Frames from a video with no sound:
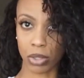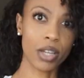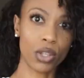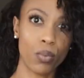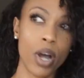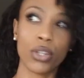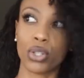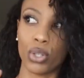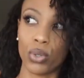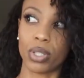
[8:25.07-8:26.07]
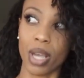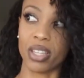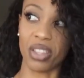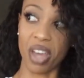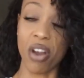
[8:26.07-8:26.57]
Like the ones who say
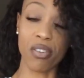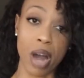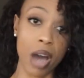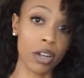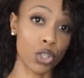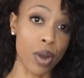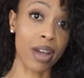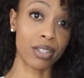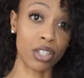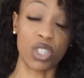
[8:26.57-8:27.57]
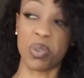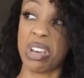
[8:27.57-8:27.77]
that they are not attracted to